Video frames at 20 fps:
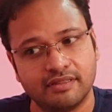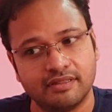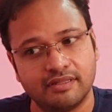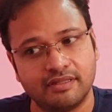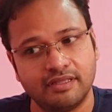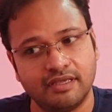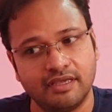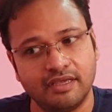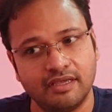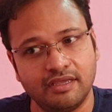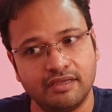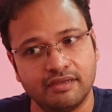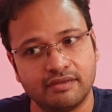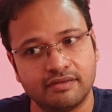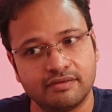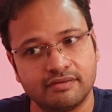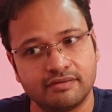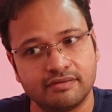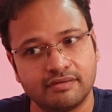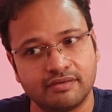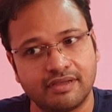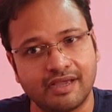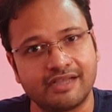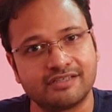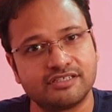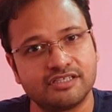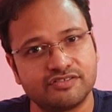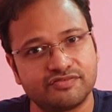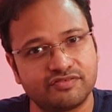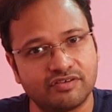the
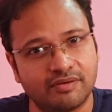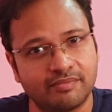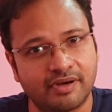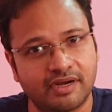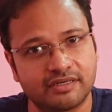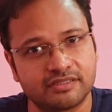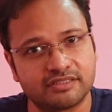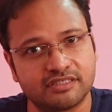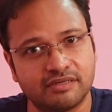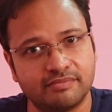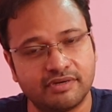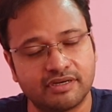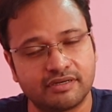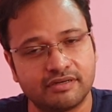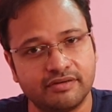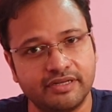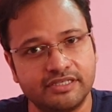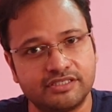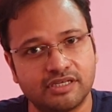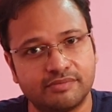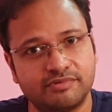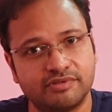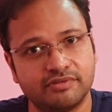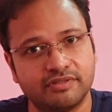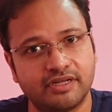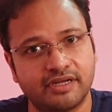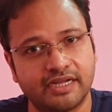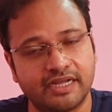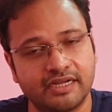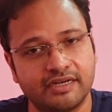gases from our stomach reach up to
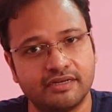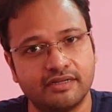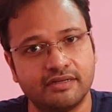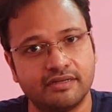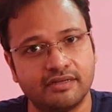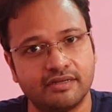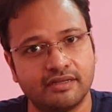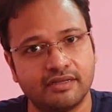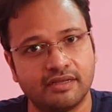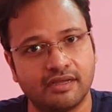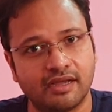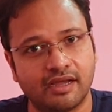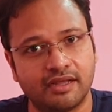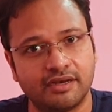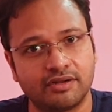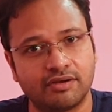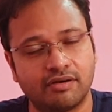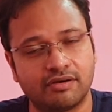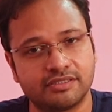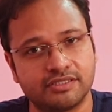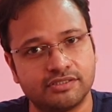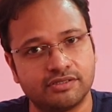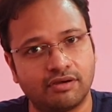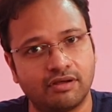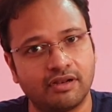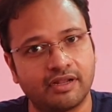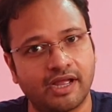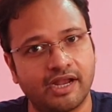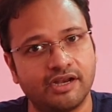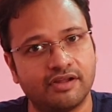the head and causes all
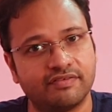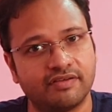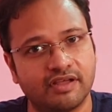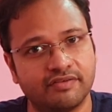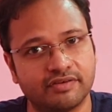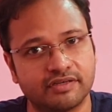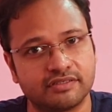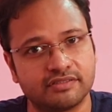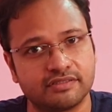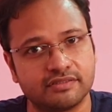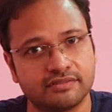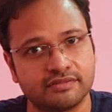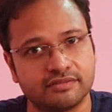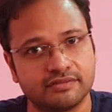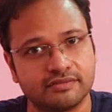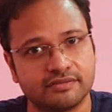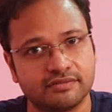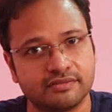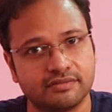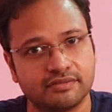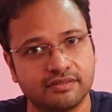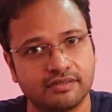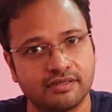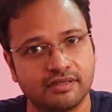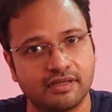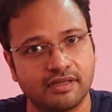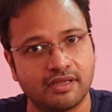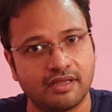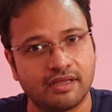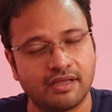kind of havocs.
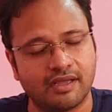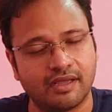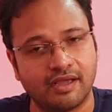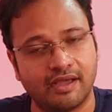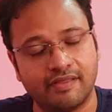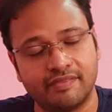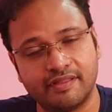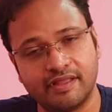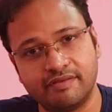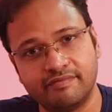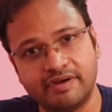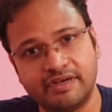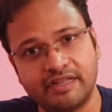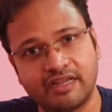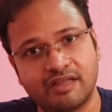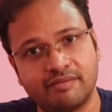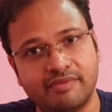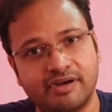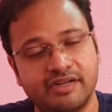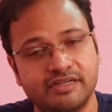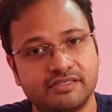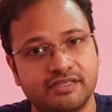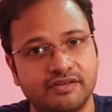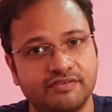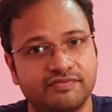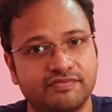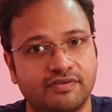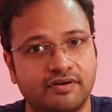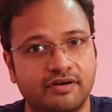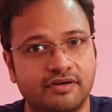And then we take a medicine
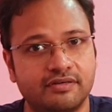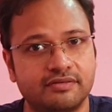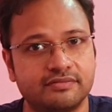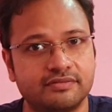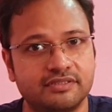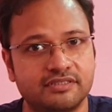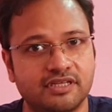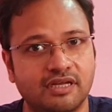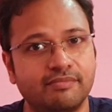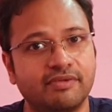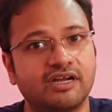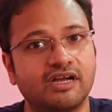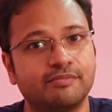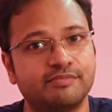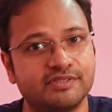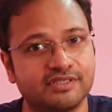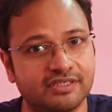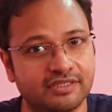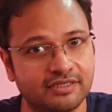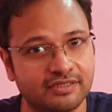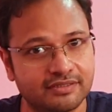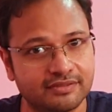for stomach upset